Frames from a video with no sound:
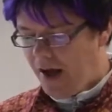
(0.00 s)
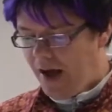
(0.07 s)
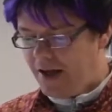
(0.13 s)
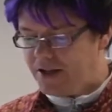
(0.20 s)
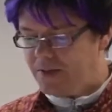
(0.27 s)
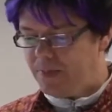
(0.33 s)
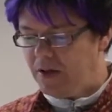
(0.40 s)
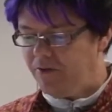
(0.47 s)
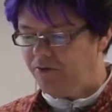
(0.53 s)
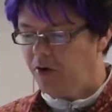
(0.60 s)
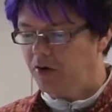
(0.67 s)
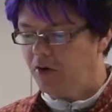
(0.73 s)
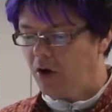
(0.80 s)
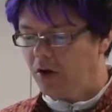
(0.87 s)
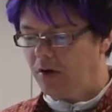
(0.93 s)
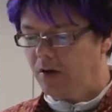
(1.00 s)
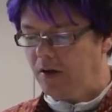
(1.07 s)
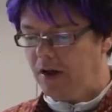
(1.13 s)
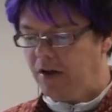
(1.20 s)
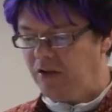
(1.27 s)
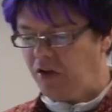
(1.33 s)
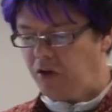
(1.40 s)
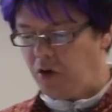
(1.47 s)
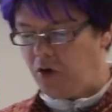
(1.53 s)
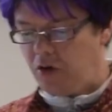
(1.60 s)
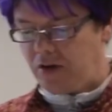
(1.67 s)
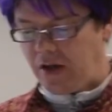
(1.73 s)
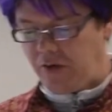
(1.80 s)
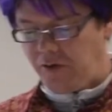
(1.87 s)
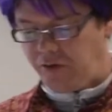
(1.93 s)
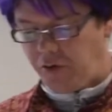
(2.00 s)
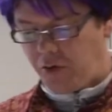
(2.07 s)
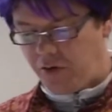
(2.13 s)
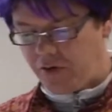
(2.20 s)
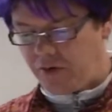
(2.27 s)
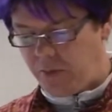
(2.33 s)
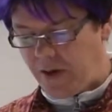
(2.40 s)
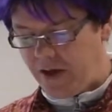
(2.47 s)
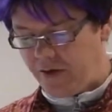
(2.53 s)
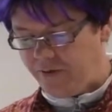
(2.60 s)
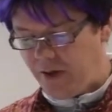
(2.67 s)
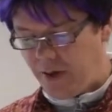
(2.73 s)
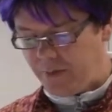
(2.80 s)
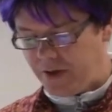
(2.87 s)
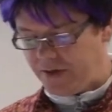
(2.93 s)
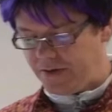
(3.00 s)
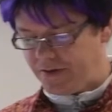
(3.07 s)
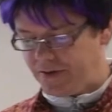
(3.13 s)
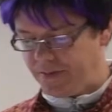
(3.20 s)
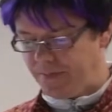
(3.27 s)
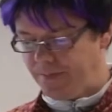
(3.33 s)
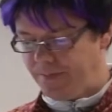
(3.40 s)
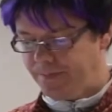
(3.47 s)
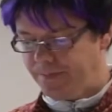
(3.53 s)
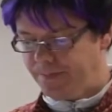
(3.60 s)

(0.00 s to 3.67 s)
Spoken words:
has been forgotten in third and fourth wave feminism.